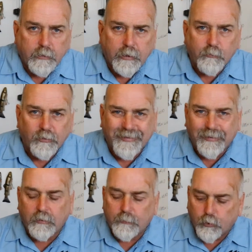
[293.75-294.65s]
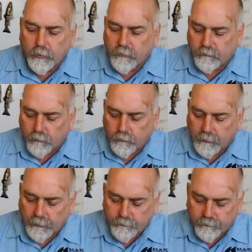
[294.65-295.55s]
and particularly putting it too
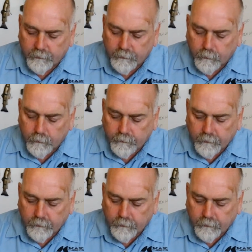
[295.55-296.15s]
close to the hook.